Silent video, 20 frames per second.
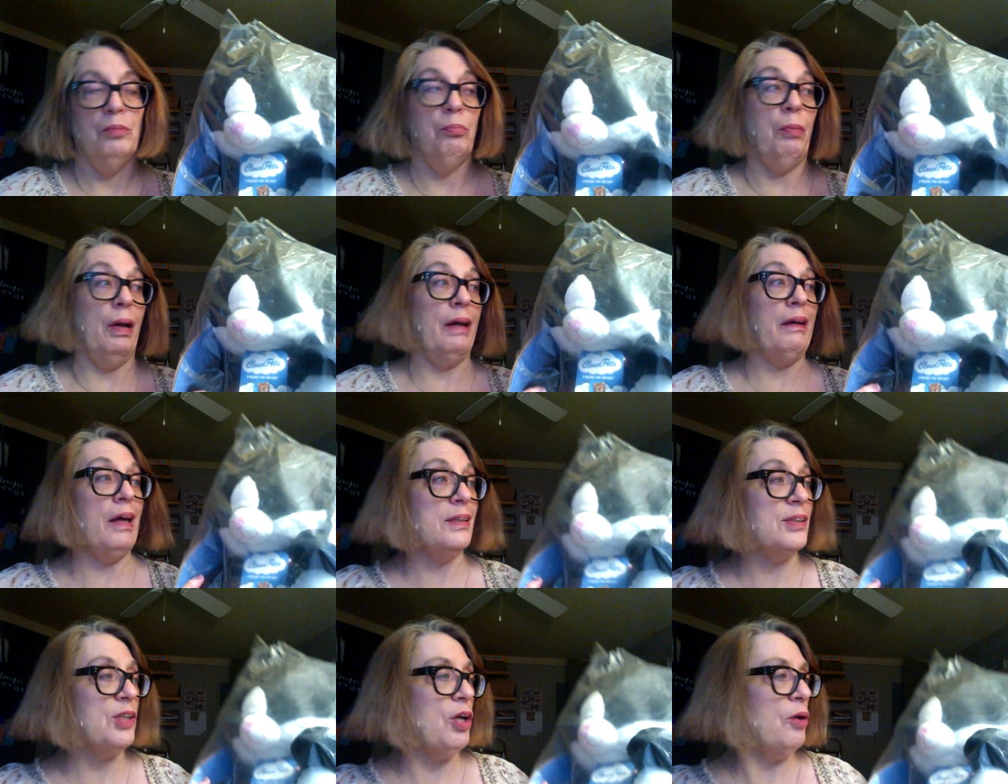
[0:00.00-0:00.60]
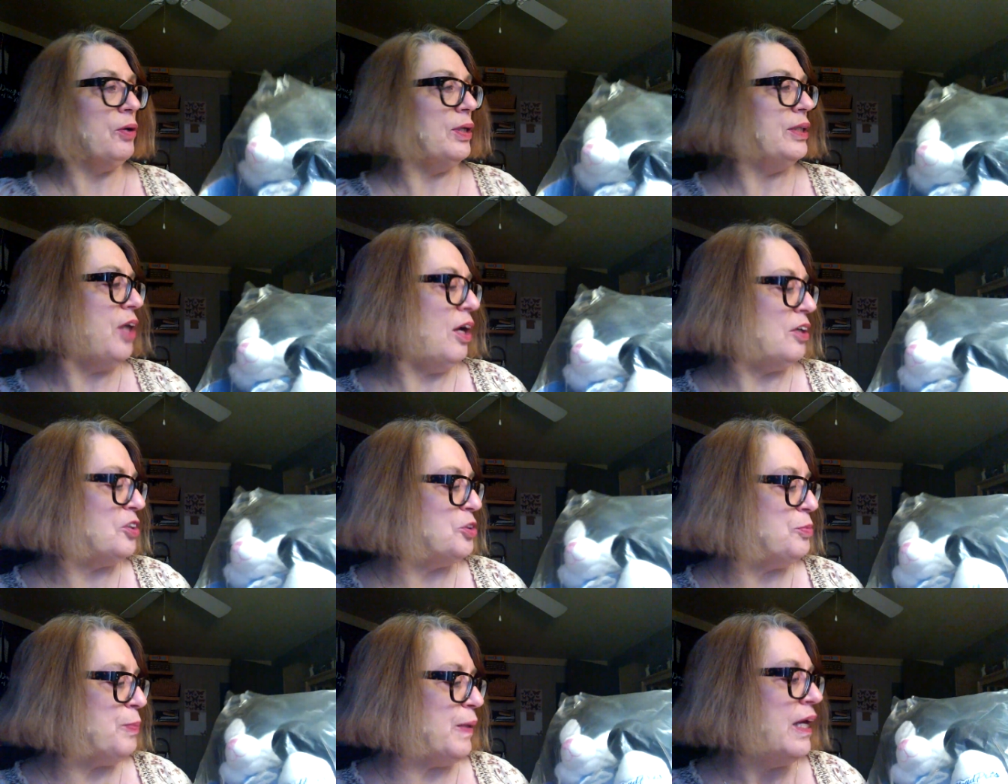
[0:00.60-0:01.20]
My cat's already
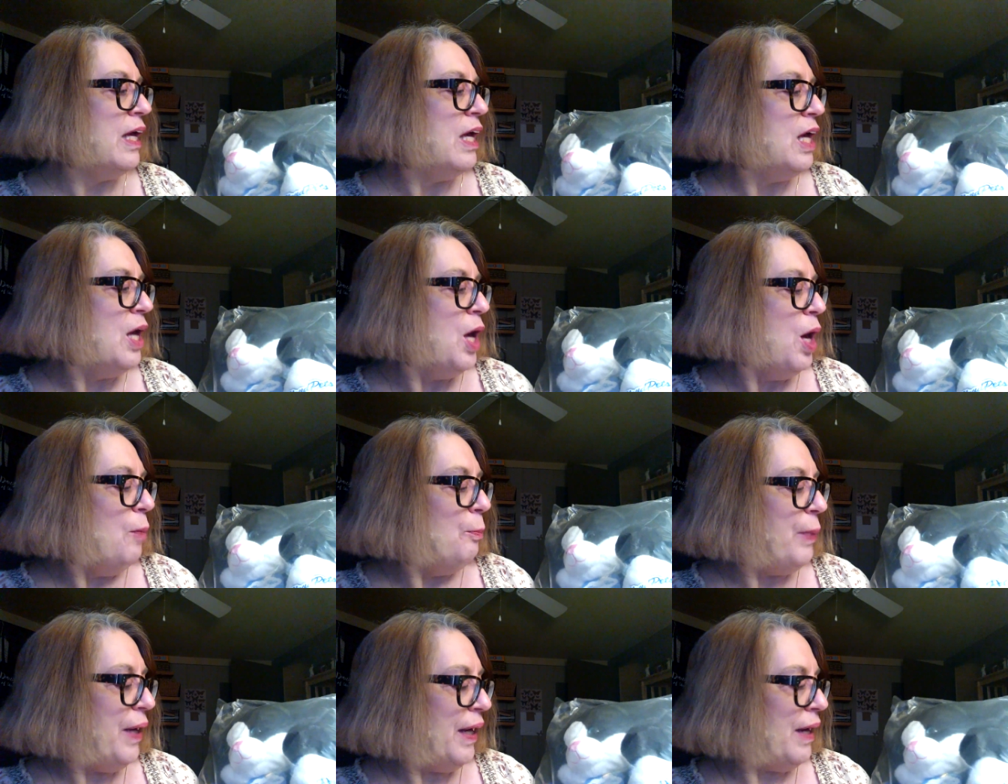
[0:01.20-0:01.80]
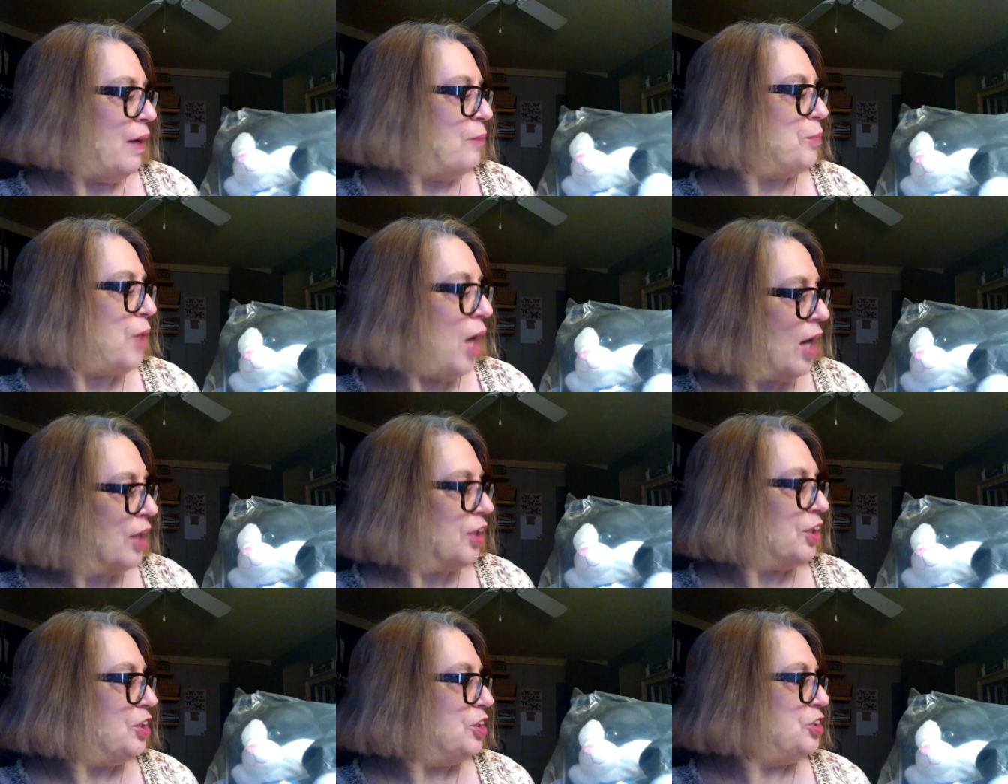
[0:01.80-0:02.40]
talking. But I'm
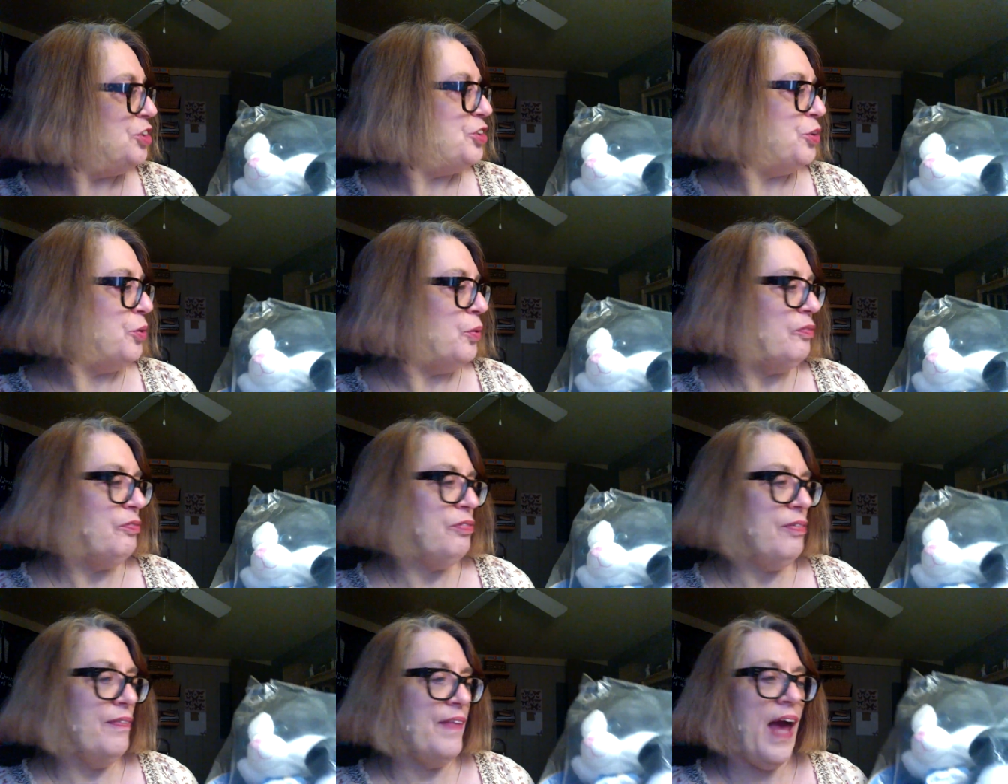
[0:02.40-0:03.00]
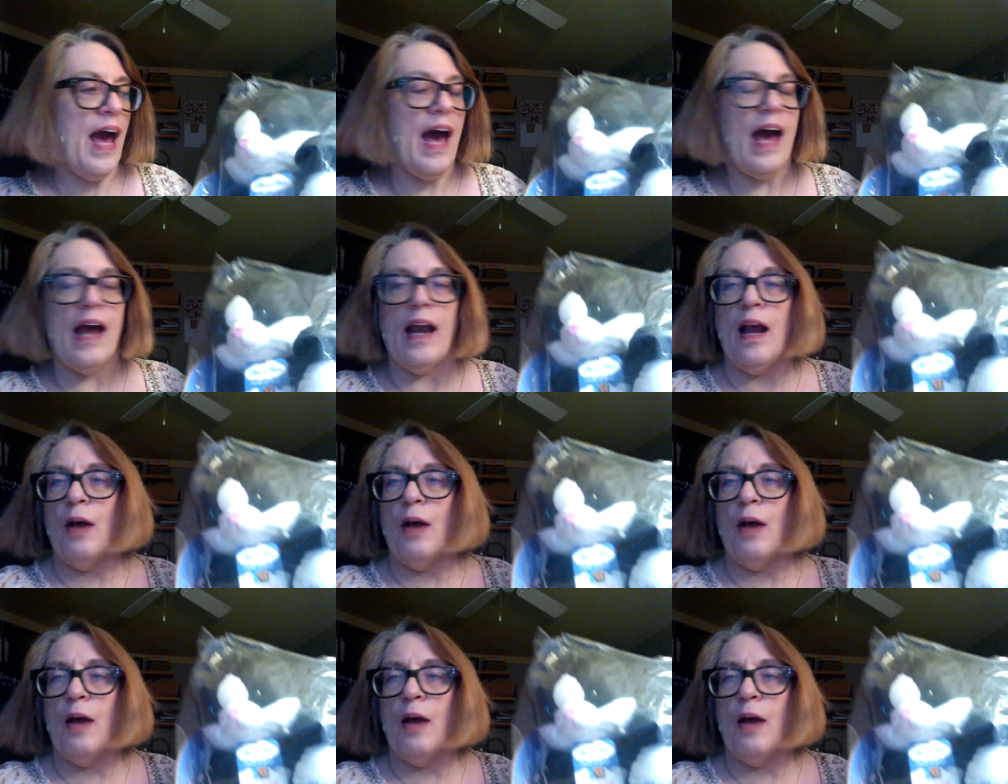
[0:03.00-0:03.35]
not going to do it for that.